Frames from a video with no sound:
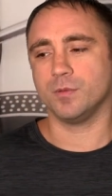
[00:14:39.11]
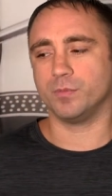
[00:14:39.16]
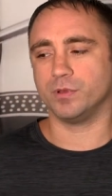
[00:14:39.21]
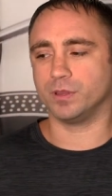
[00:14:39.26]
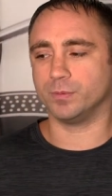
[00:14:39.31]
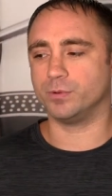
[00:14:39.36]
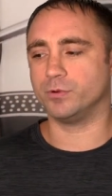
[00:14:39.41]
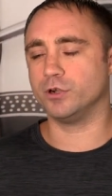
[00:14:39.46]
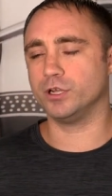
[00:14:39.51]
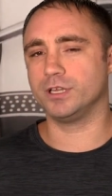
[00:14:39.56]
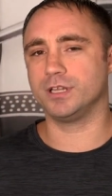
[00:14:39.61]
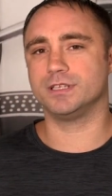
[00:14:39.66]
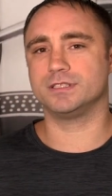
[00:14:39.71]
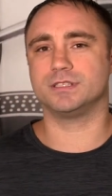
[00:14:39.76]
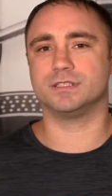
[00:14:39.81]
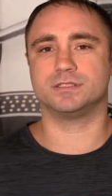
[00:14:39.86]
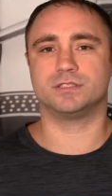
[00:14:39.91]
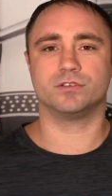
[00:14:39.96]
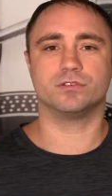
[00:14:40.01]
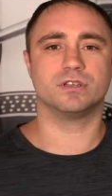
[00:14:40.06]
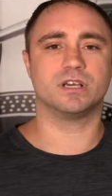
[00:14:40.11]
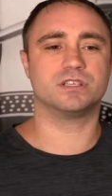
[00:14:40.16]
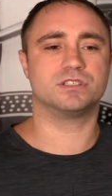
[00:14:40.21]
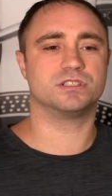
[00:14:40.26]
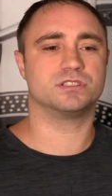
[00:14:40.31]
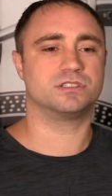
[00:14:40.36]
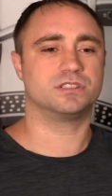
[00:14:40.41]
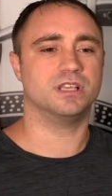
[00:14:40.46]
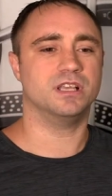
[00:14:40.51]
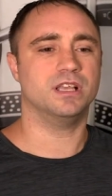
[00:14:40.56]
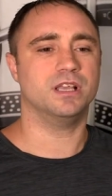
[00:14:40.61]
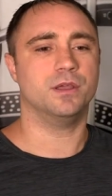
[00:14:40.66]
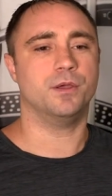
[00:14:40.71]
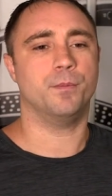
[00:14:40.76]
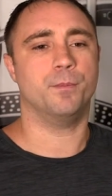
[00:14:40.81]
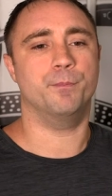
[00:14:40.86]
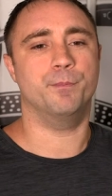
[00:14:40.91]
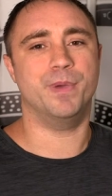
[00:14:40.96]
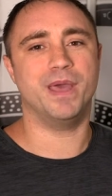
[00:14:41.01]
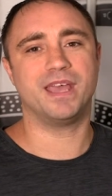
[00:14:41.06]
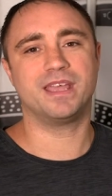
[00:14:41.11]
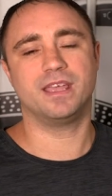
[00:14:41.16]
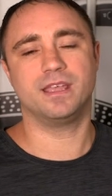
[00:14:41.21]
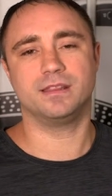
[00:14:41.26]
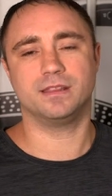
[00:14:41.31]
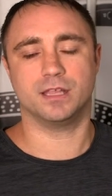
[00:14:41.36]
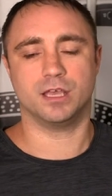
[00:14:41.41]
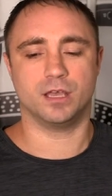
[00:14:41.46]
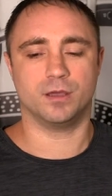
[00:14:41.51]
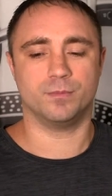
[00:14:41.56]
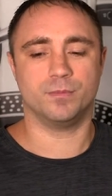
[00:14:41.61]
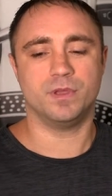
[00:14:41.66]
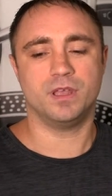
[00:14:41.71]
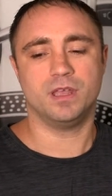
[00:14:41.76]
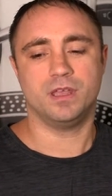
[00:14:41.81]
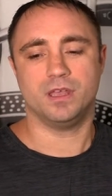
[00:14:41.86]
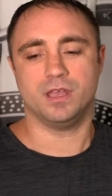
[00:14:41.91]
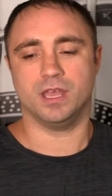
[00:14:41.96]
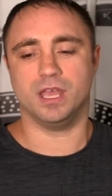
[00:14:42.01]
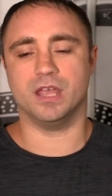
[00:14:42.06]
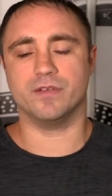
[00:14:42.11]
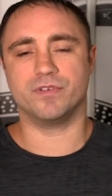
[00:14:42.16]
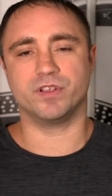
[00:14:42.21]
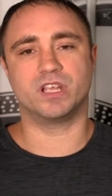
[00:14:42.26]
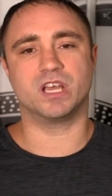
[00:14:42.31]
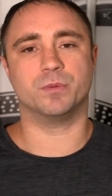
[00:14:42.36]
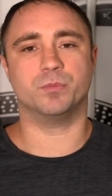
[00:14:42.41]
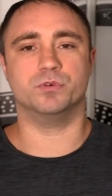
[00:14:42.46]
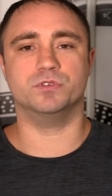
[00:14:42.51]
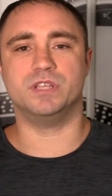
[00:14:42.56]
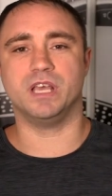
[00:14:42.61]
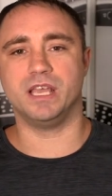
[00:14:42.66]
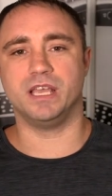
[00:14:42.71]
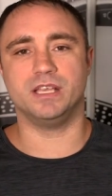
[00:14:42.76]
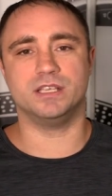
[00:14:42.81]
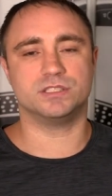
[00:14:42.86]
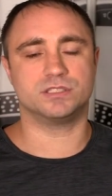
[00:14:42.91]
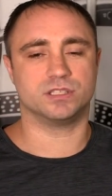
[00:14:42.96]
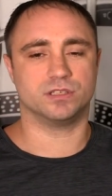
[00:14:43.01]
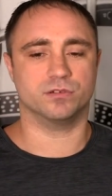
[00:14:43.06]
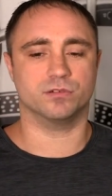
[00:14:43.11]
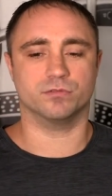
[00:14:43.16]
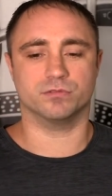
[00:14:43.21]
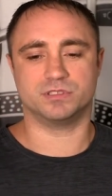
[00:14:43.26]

But the point is, is you're not just begging them every couple days,